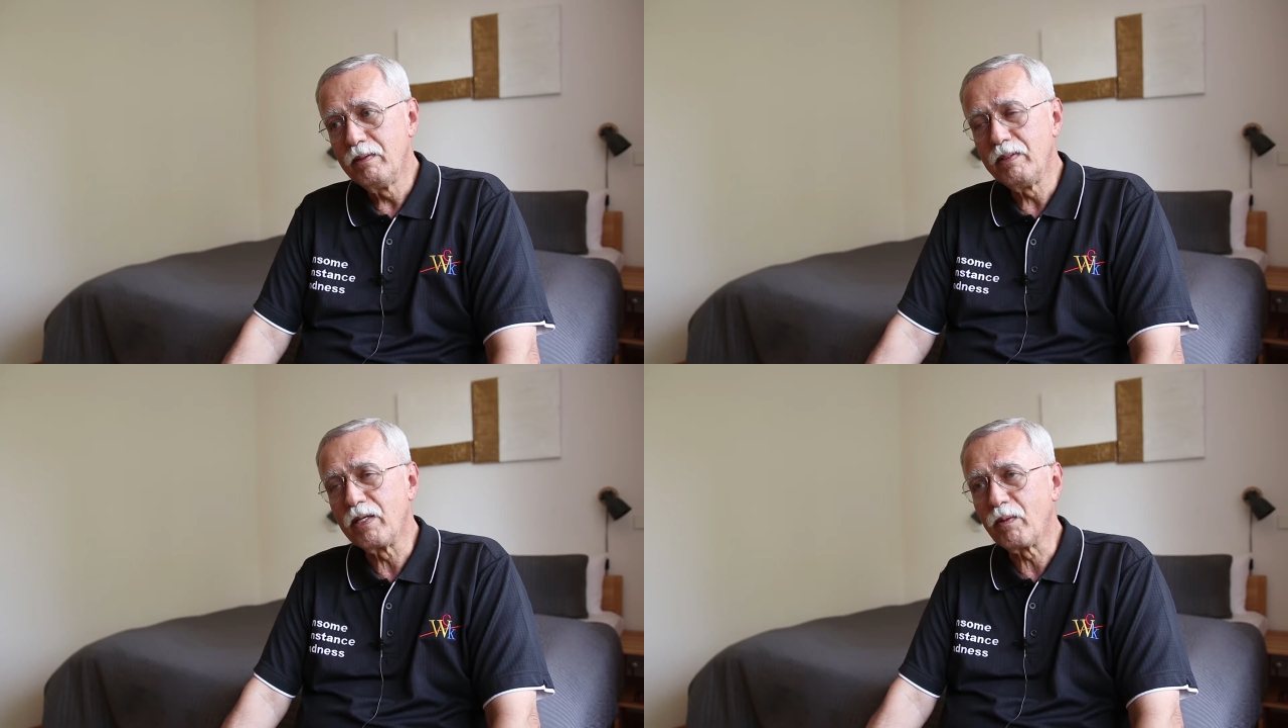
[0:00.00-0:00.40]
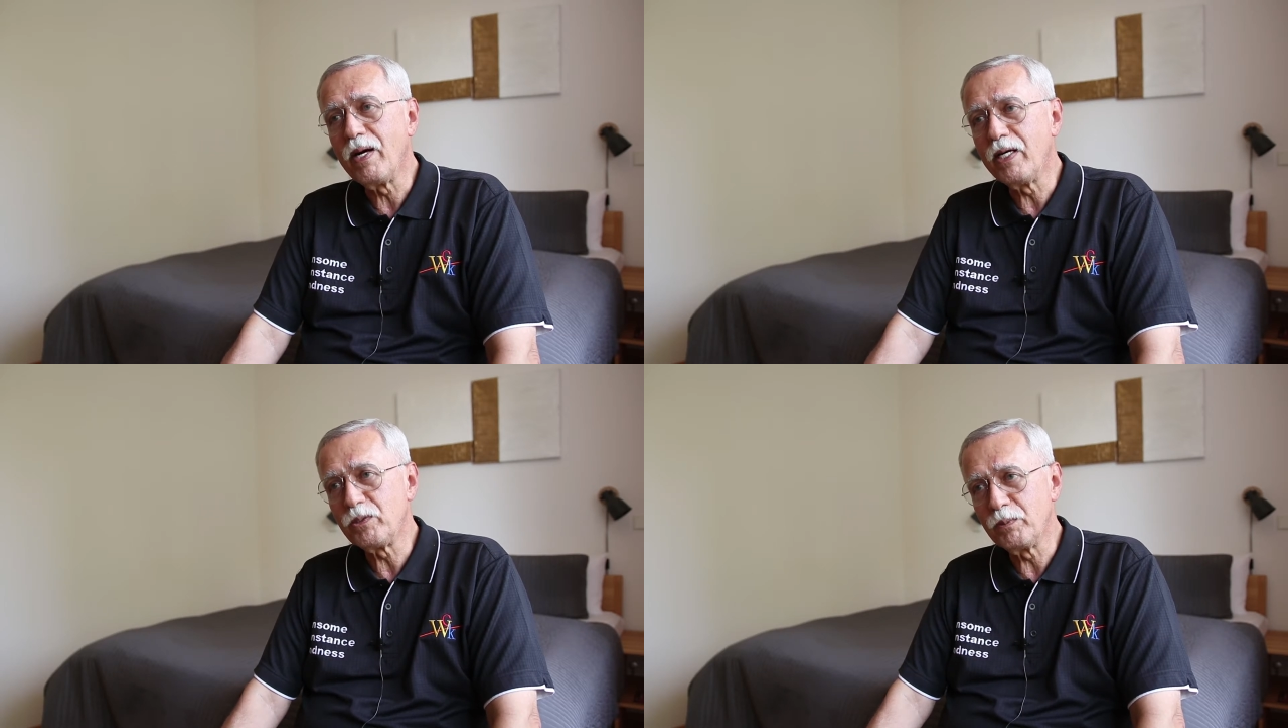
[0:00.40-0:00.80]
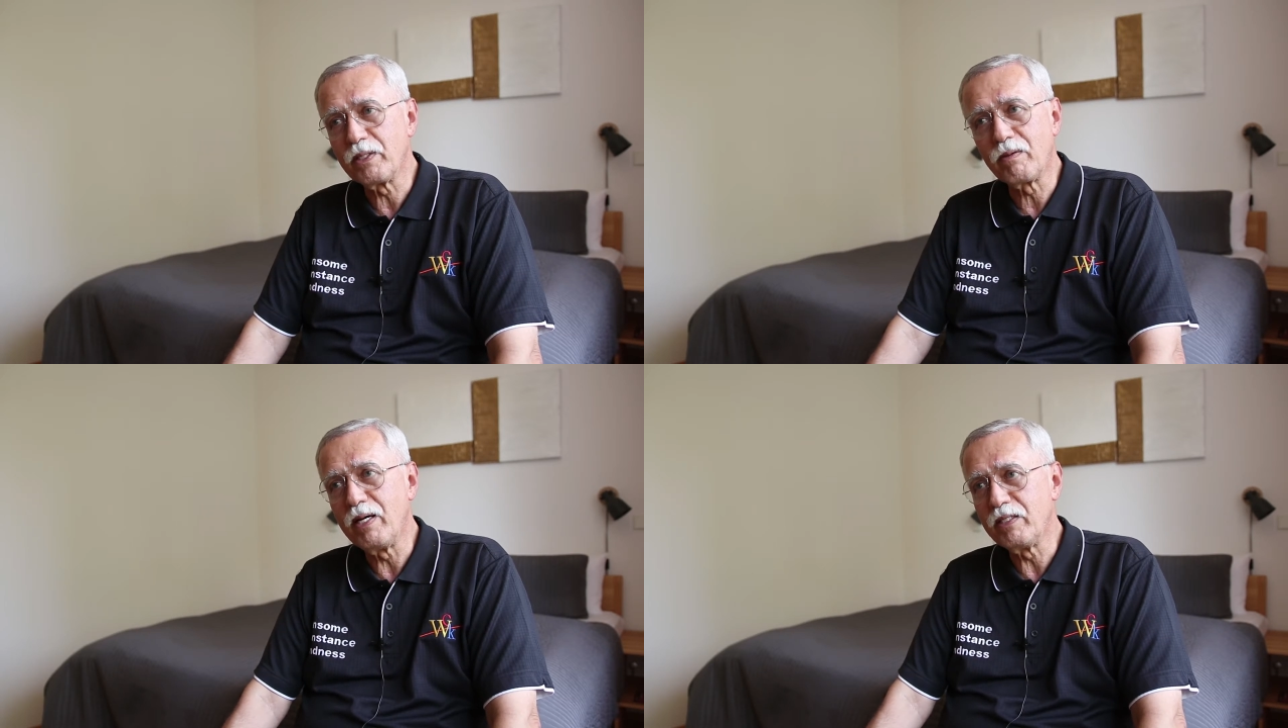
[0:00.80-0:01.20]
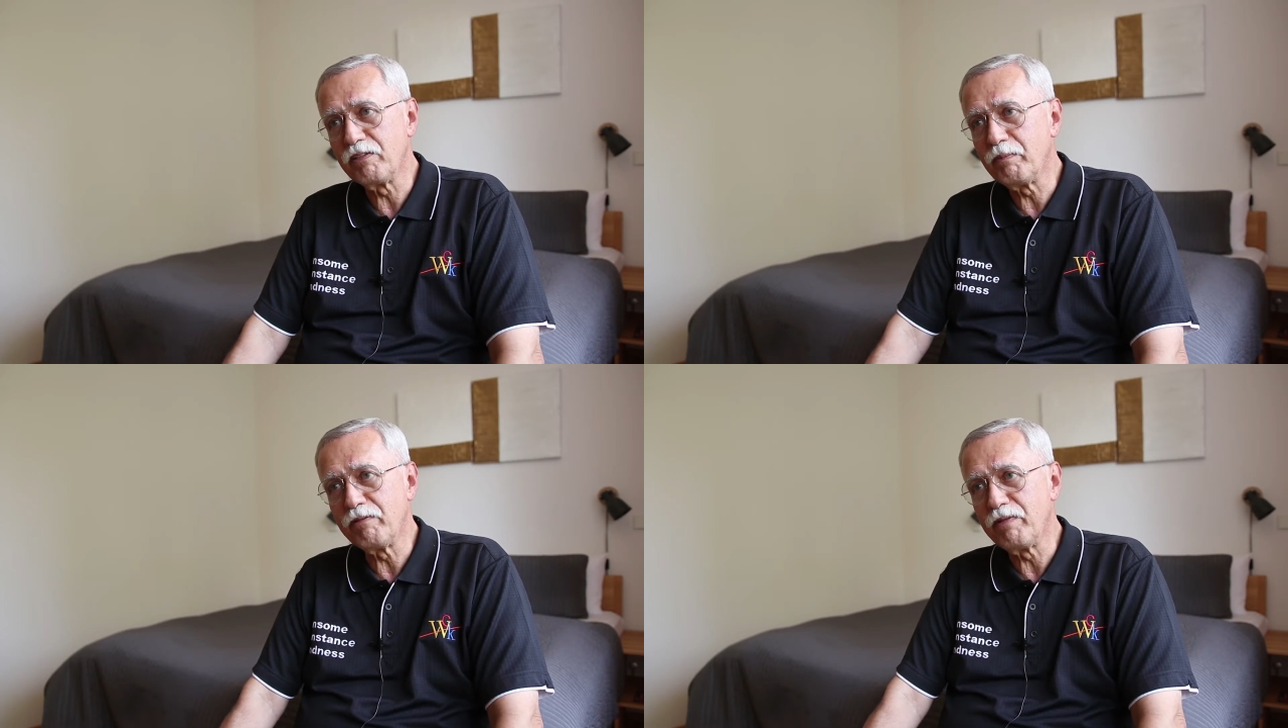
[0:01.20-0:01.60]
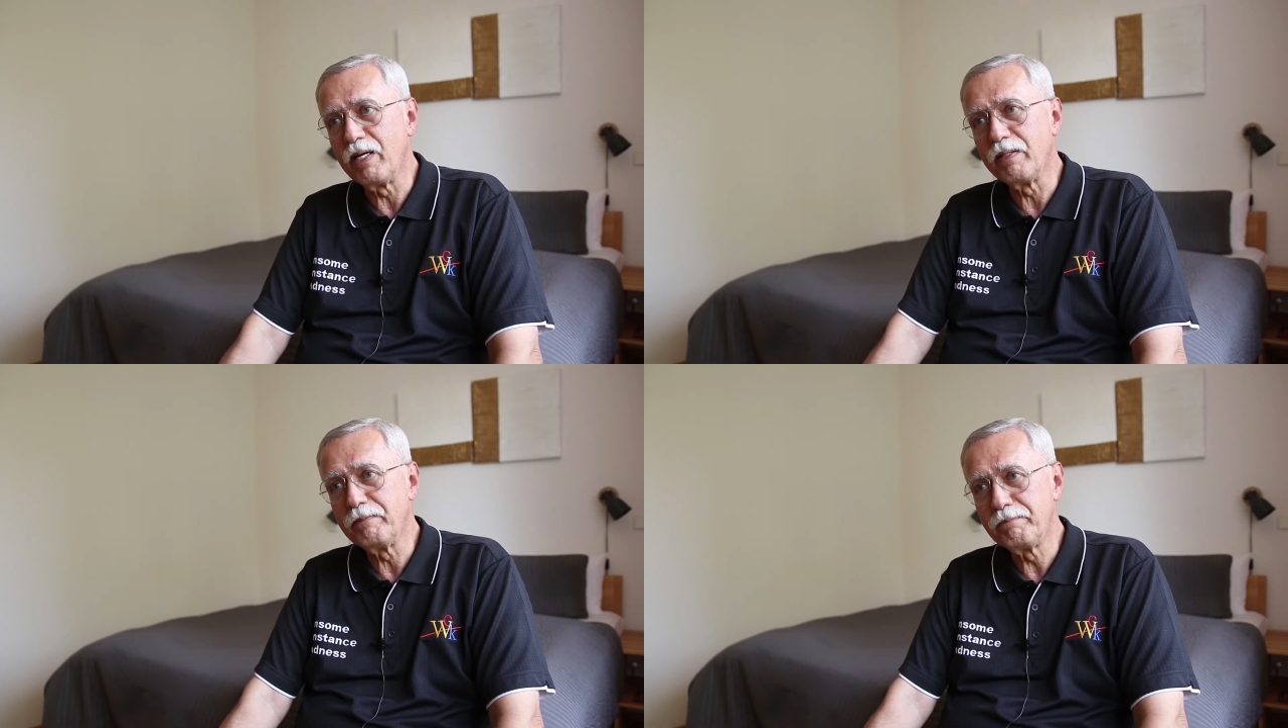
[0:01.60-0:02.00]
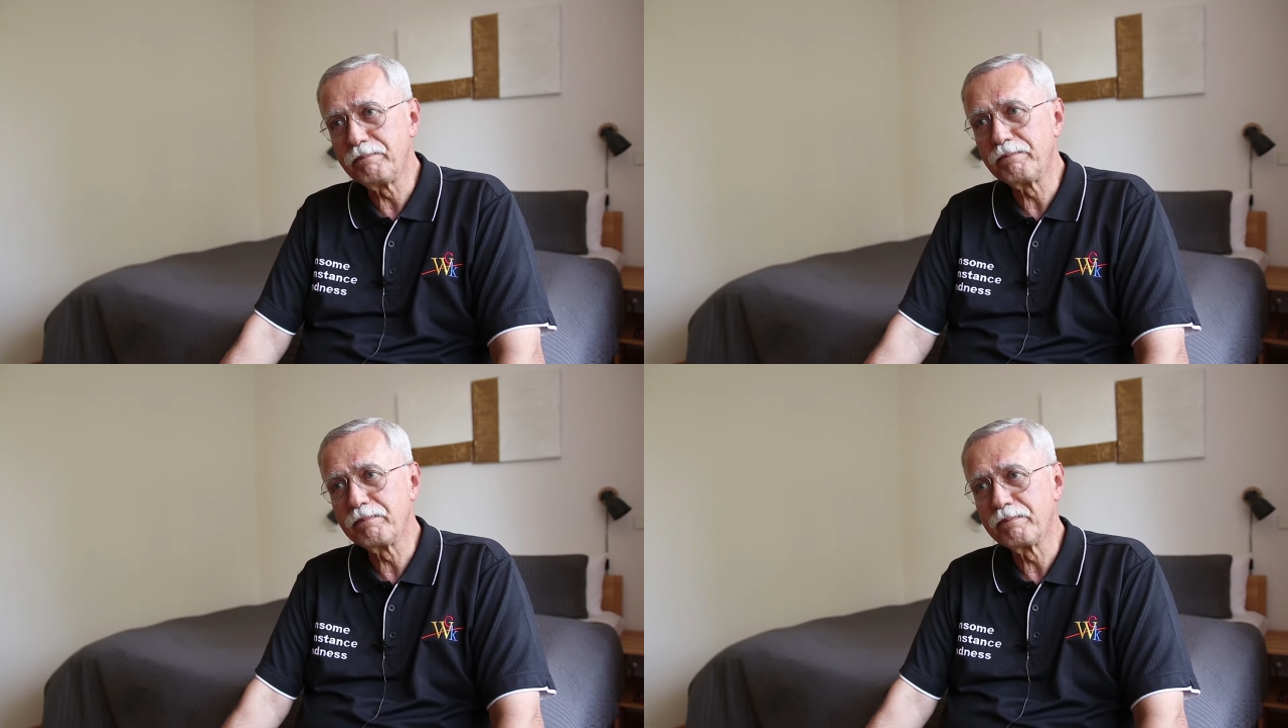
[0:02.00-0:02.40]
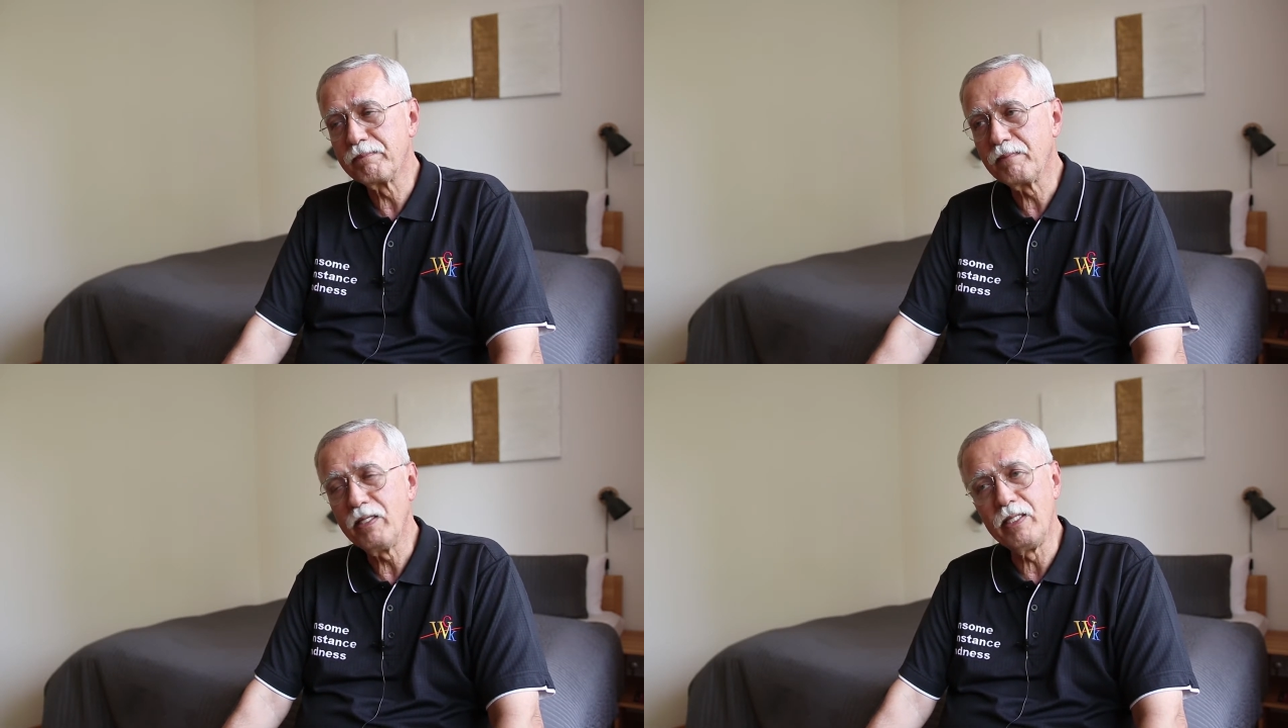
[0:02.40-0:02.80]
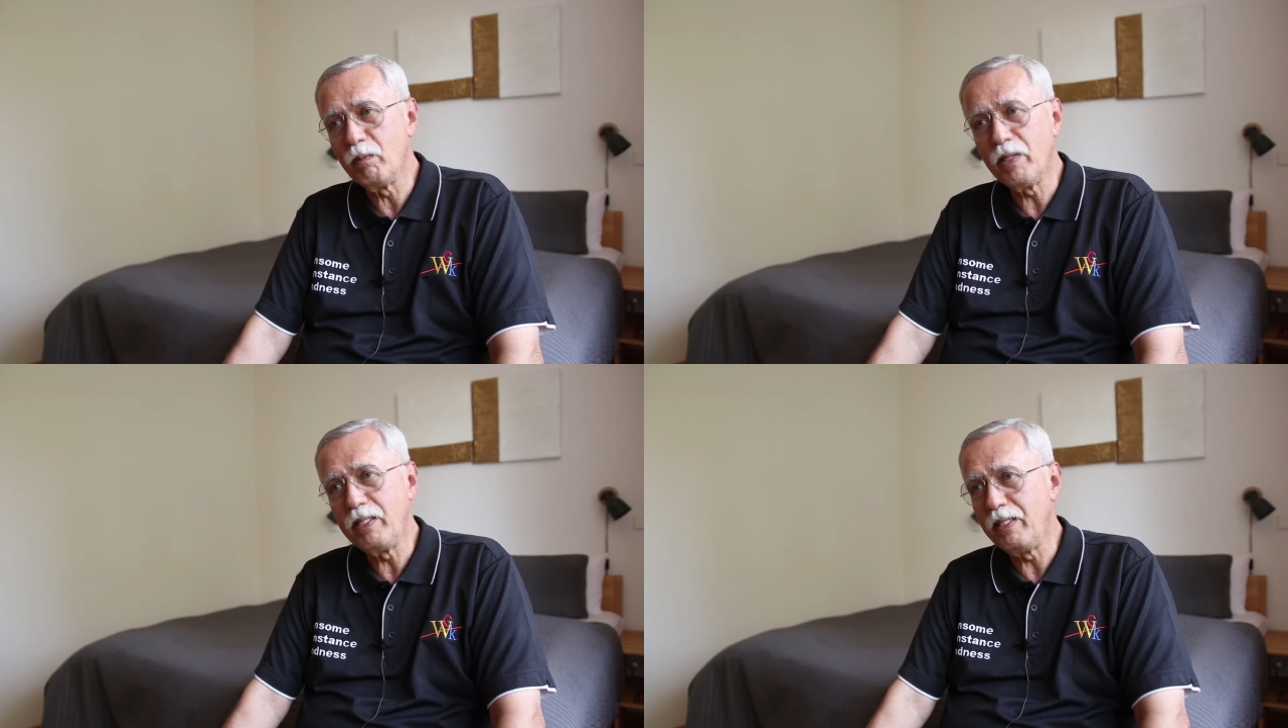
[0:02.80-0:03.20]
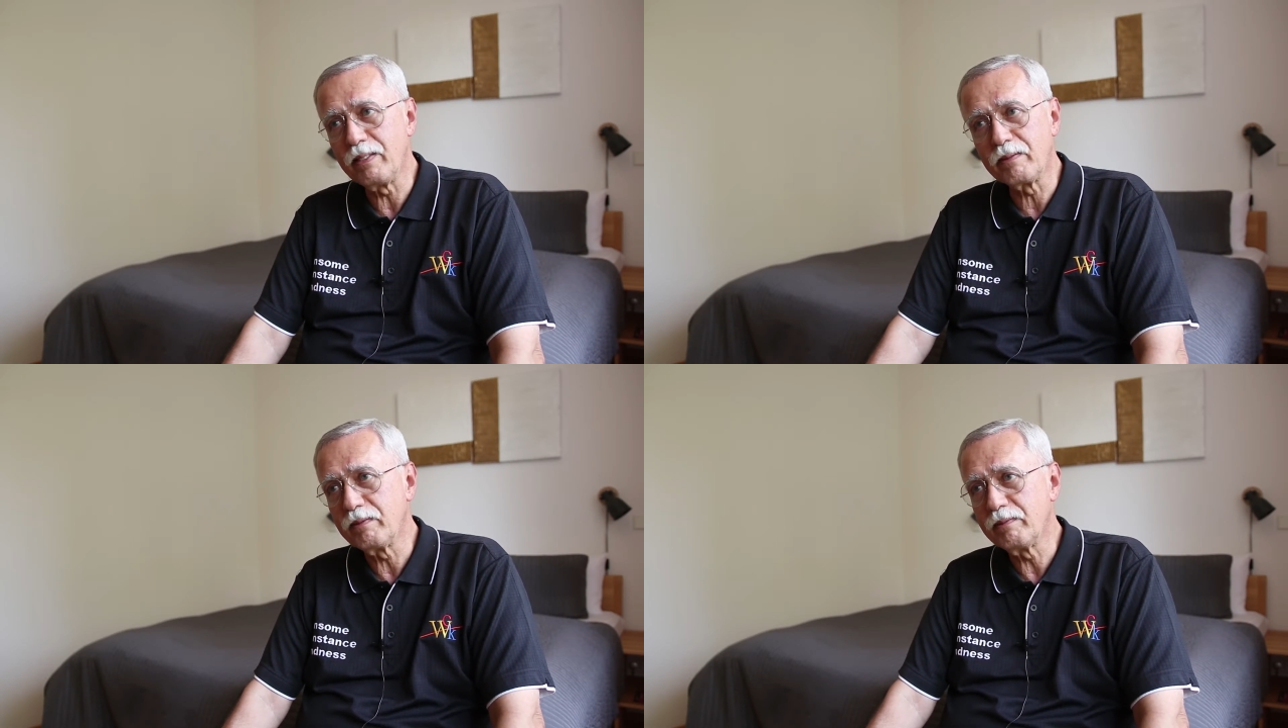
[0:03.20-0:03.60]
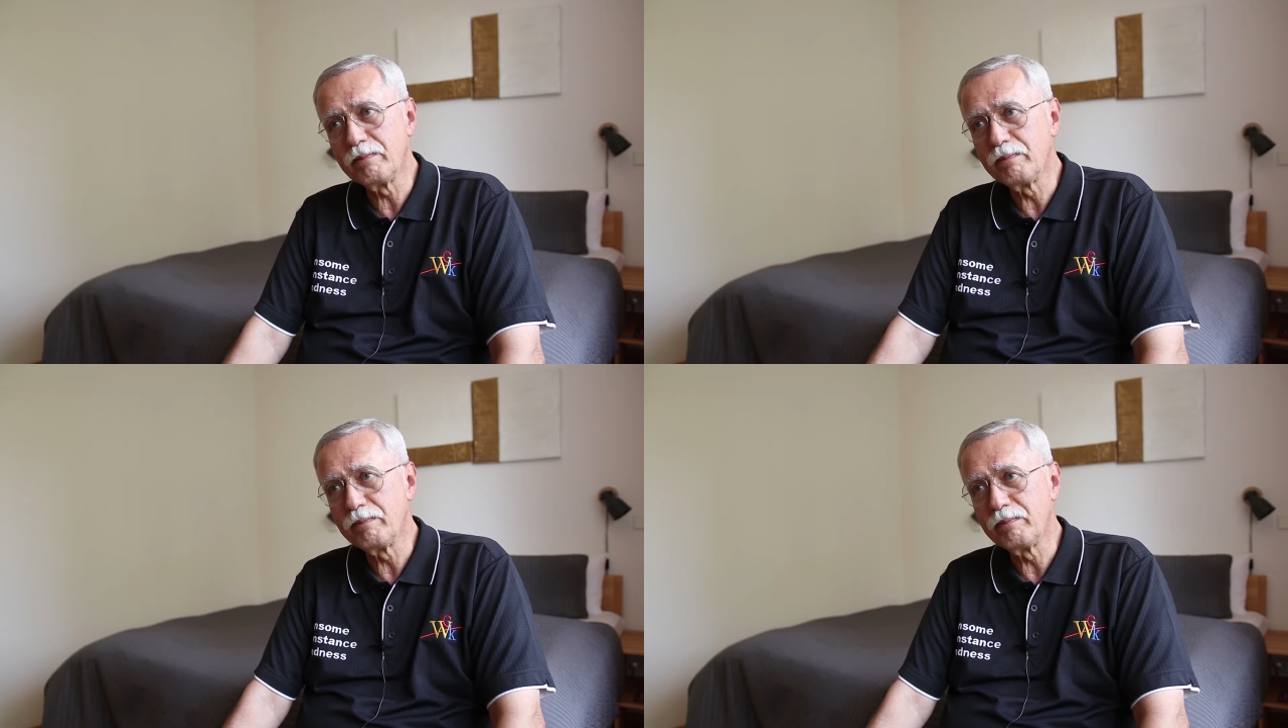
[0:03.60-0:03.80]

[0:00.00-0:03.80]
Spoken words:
Their cries were the cries of my father. They were identical.